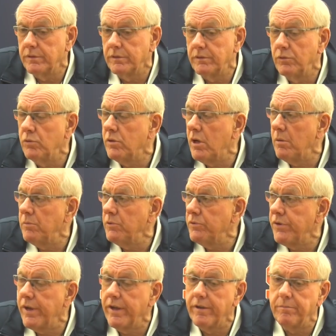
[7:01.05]

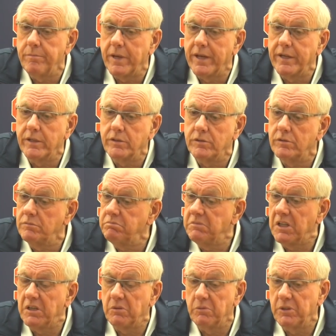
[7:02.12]
newcomers have. Benny's
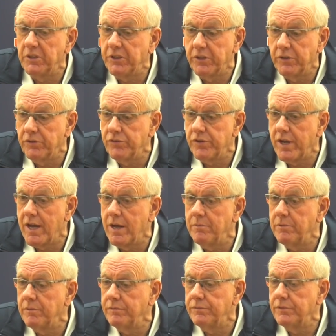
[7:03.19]
done a really good
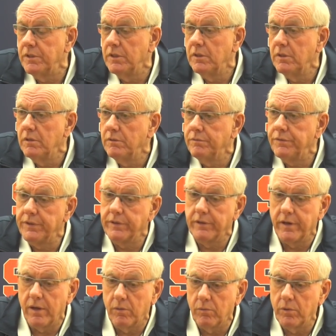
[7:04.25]
job of
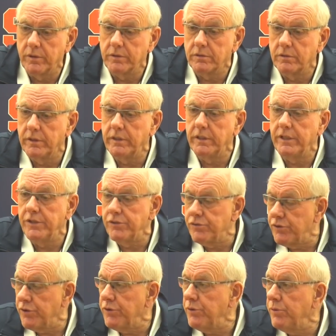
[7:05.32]
figuring out what he
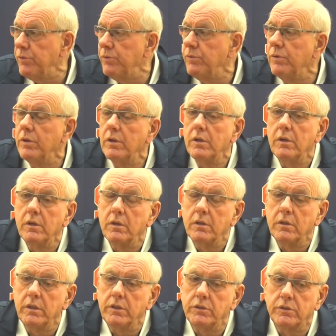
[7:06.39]
needs to do.
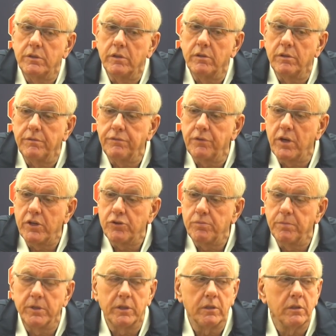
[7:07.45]
He's still a
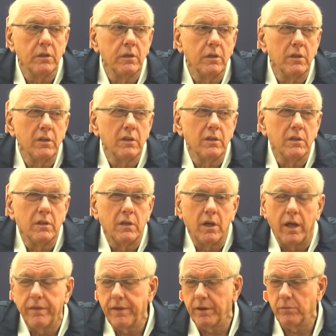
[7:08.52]
freshman.
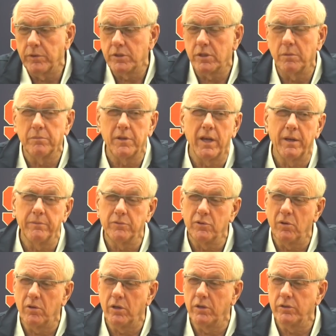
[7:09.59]
I think we sometimes
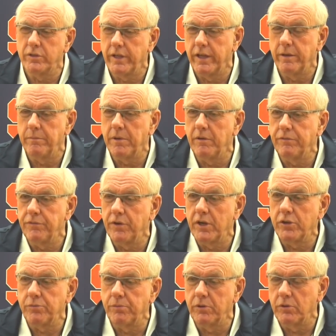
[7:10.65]
don't understand about
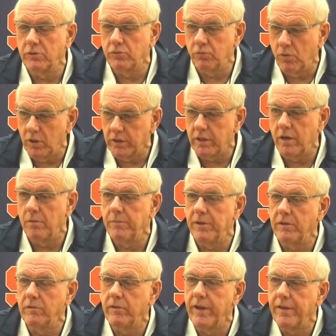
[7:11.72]
freshmen. There's one
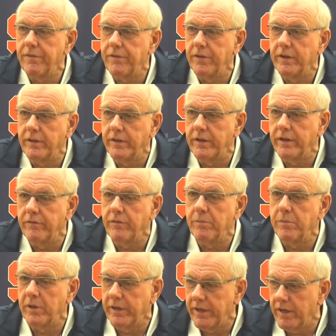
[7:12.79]
Carmelo Anthony and then
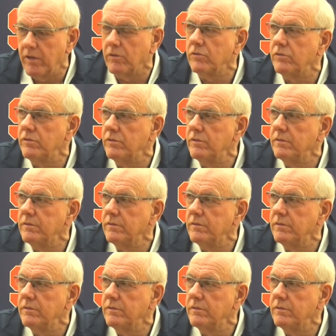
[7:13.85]
everybody else.